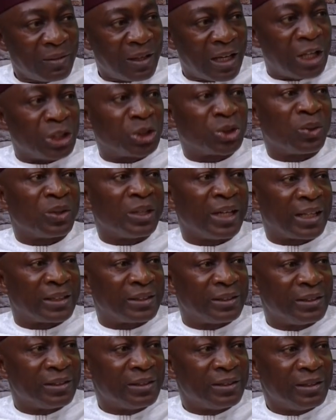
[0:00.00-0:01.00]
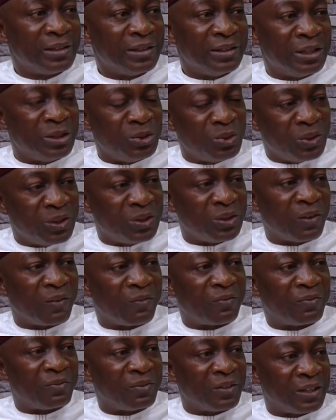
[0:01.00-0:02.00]
ensure that the unity
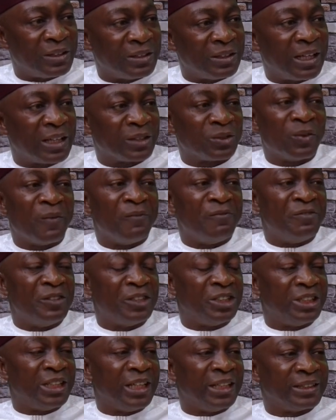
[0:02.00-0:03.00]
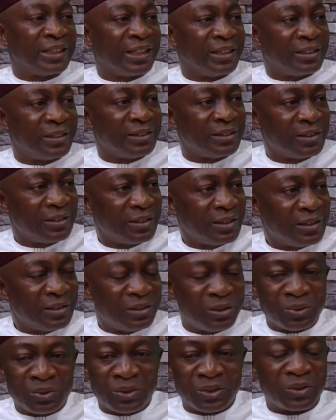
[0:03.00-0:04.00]
of Nigeria is not vitiated. The
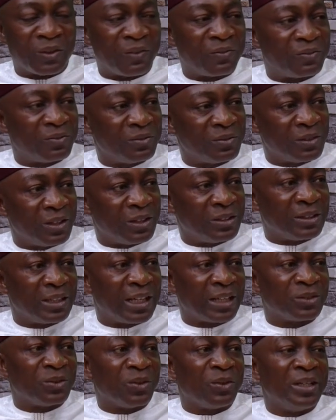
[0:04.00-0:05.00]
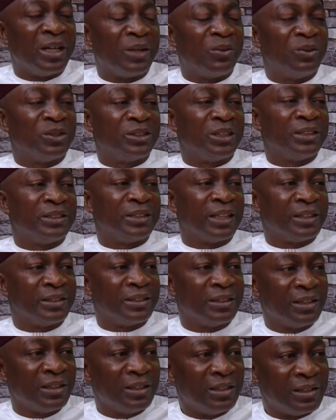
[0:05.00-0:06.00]
unity of Nigeria is not negotiated.
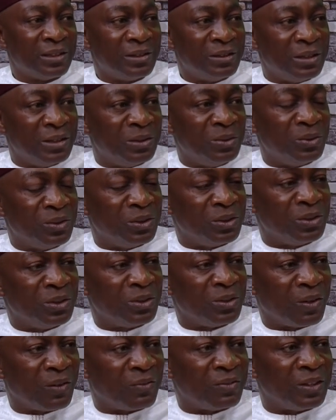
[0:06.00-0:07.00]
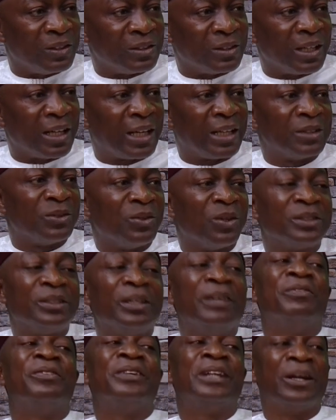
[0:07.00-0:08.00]
The unity of Nigeria is not
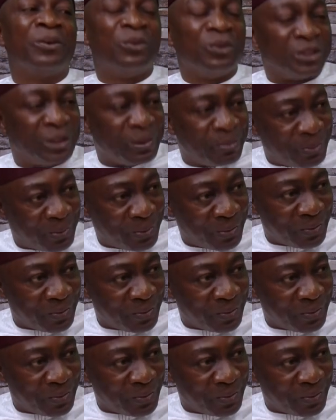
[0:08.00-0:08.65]
even negotiable.